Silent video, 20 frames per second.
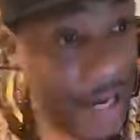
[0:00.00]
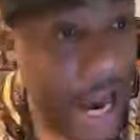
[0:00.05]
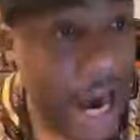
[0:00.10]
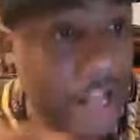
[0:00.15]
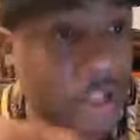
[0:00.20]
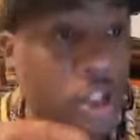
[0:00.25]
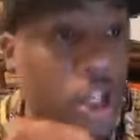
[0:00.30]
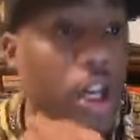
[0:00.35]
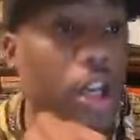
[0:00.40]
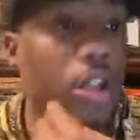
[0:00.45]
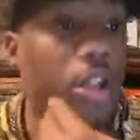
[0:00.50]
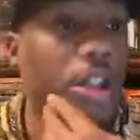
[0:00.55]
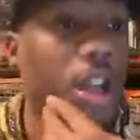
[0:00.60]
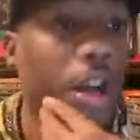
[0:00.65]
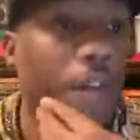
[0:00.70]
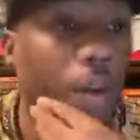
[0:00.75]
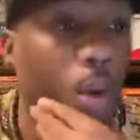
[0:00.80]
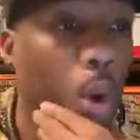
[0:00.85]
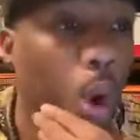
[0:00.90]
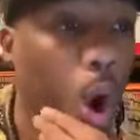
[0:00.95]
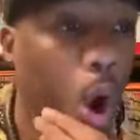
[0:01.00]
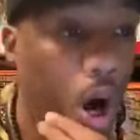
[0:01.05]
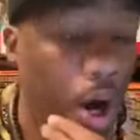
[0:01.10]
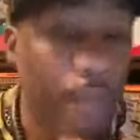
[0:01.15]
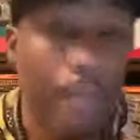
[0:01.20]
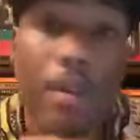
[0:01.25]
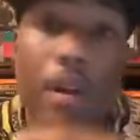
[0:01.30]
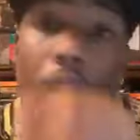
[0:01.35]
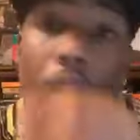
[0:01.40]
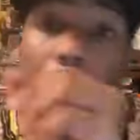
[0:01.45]
Nigeria Civil
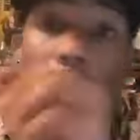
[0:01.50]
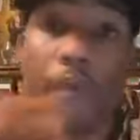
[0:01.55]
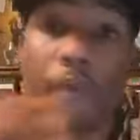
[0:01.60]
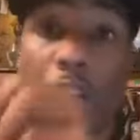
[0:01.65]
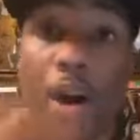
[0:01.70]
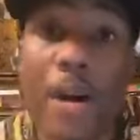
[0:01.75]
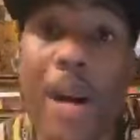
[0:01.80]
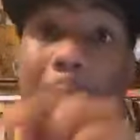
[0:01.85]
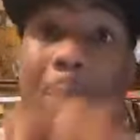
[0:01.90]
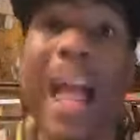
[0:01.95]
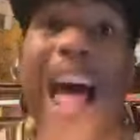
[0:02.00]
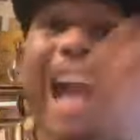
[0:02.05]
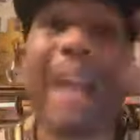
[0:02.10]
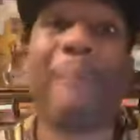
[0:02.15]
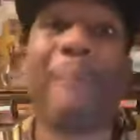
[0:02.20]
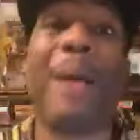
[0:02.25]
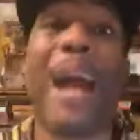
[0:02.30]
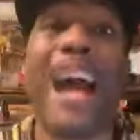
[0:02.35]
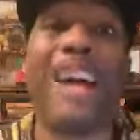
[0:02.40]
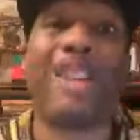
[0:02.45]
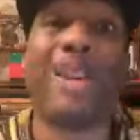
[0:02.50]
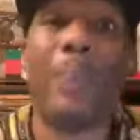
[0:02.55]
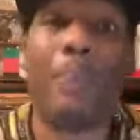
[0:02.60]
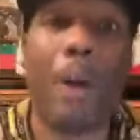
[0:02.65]
War from the Black Panther